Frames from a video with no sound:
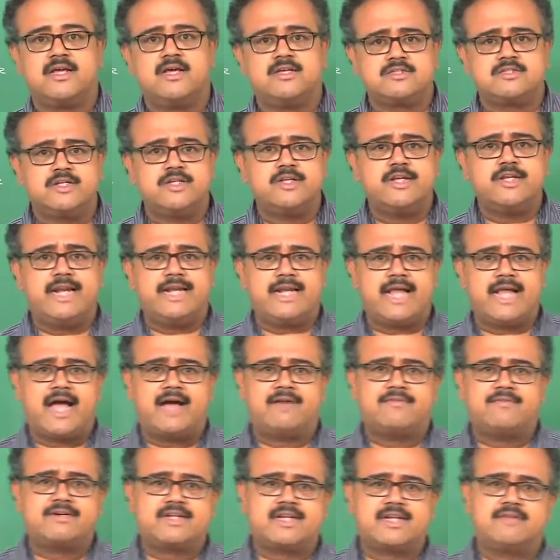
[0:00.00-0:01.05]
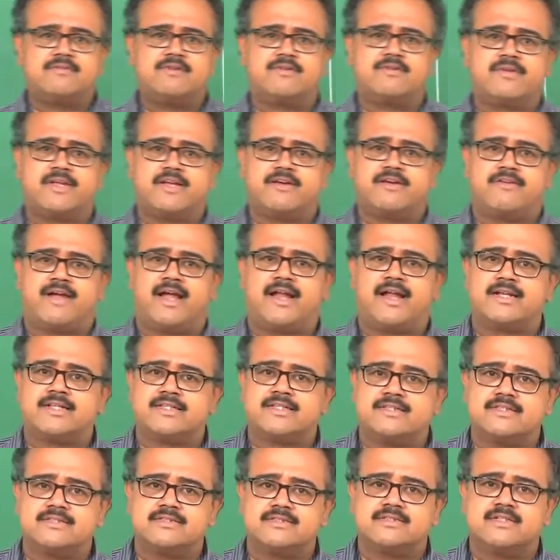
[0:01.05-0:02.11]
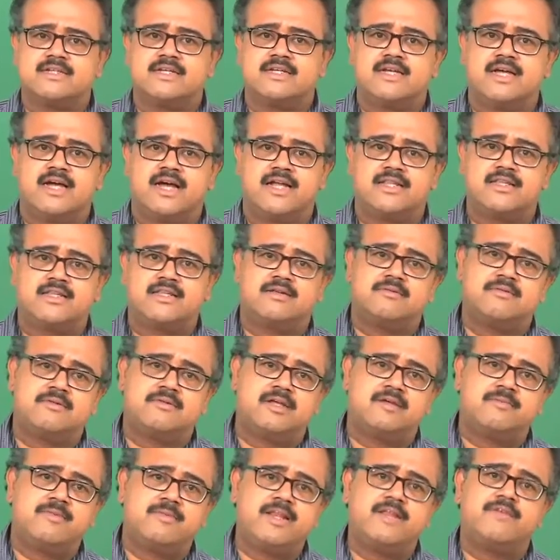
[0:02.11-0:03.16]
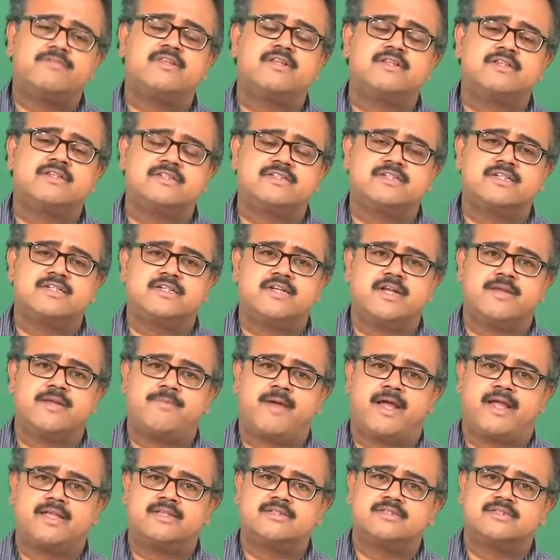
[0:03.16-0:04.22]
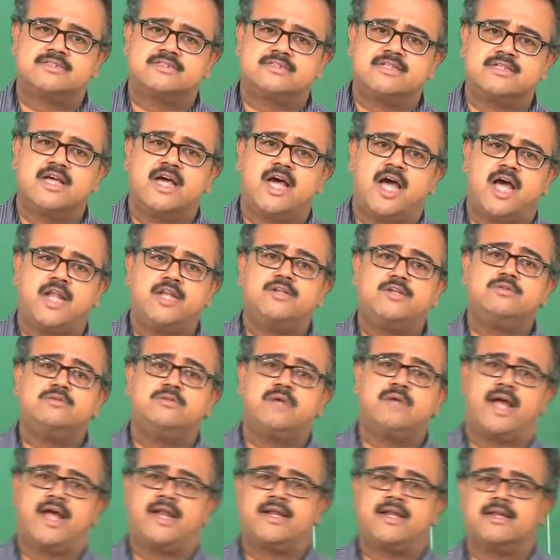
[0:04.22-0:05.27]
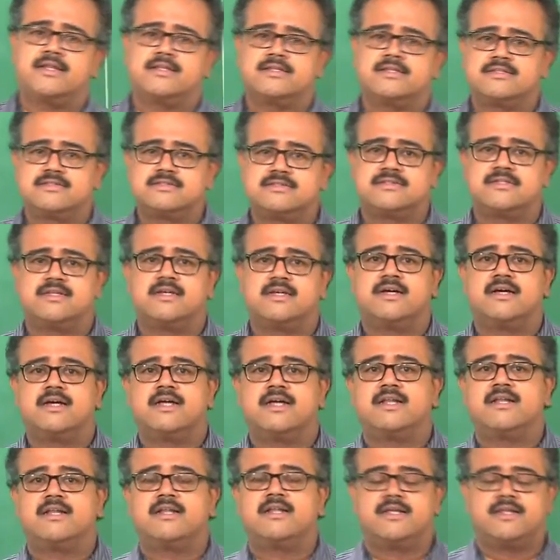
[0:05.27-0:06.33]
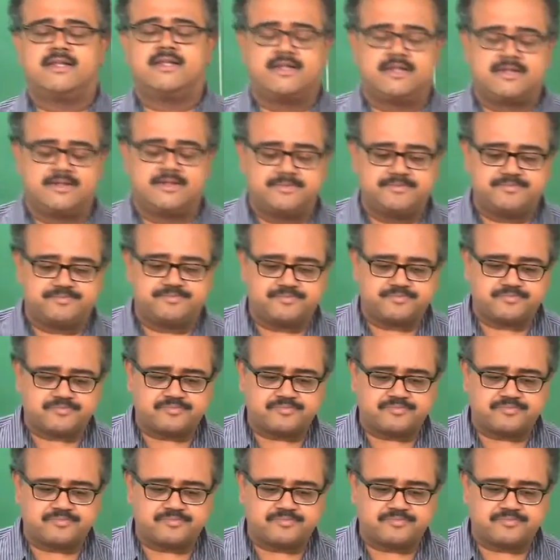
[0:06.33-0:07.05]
So, you need to have a clever way of handling this, and then many of the decision tree packages do handle this in a